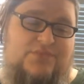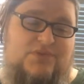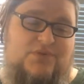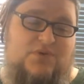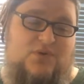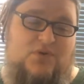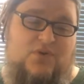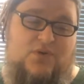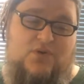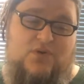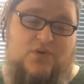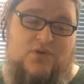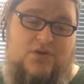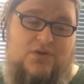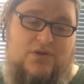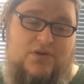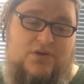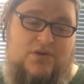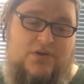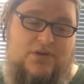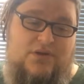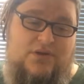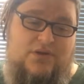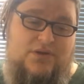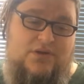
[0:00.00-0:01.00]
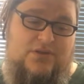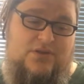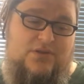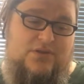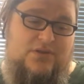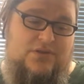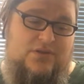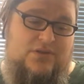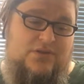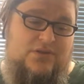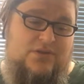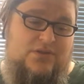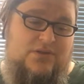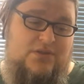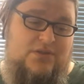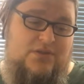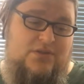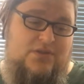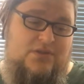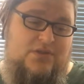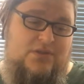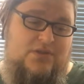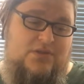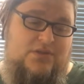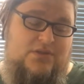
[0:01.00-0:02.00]
or
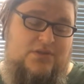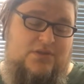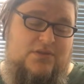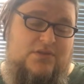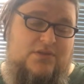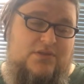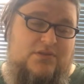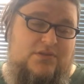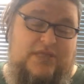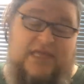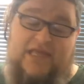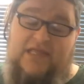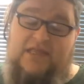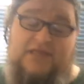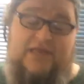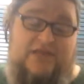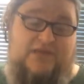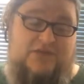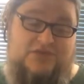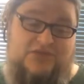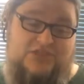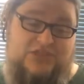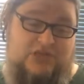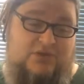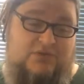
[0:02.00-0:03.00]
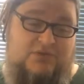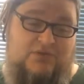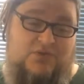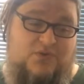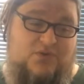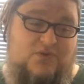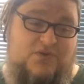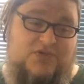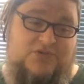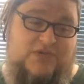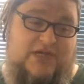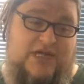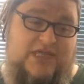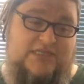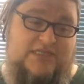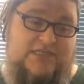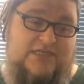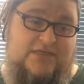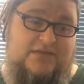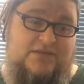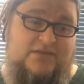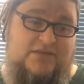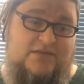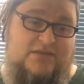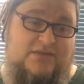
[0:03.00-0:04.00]
yeah, yeah, start with Horus
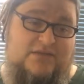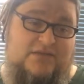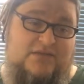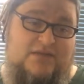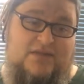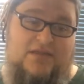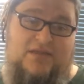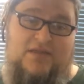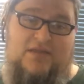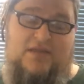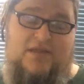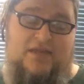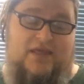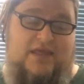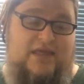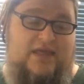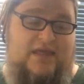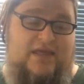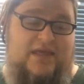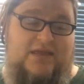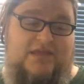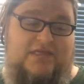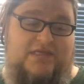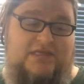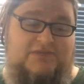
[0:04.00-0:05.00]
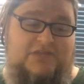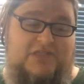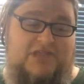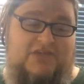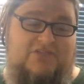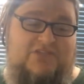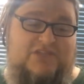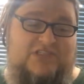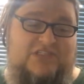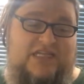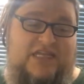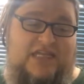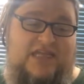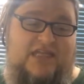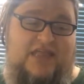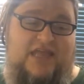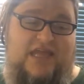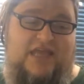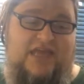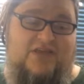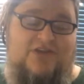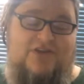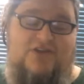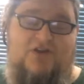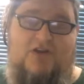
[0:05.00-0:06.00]
Rising, and because I'd love to see
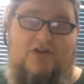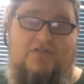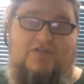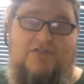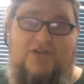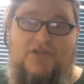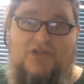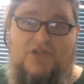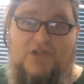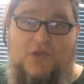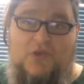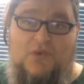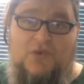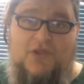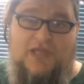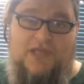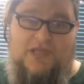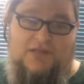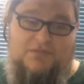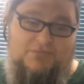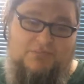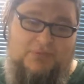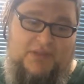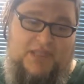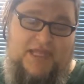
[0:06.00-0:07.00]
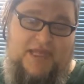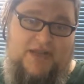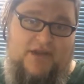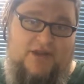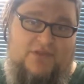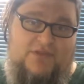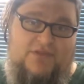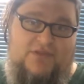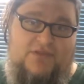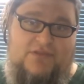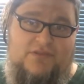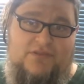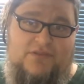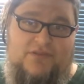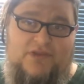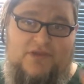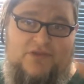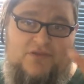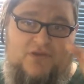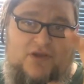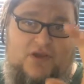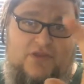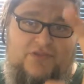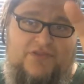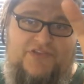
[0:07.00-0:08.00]
like Garviel Loken played on you
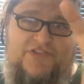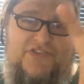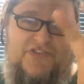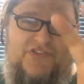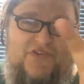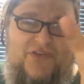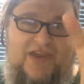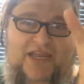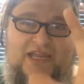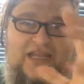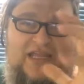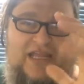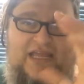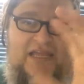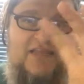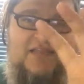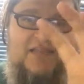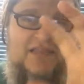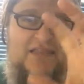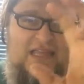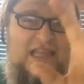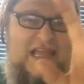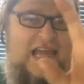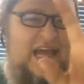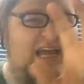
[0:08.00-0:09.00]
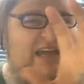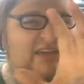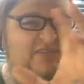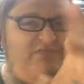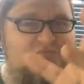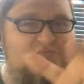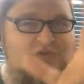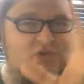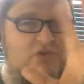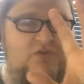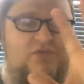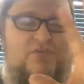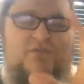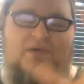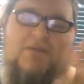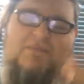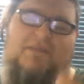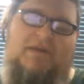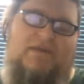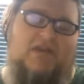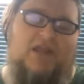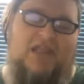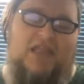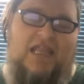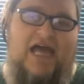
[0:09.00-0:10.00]
know on the screen like live move,
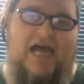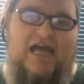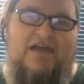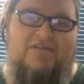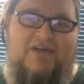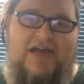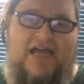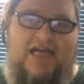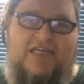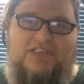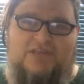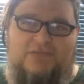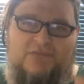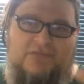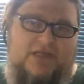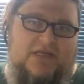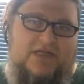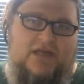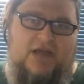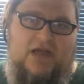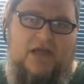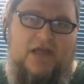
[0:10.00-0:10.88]
maybe not live action, but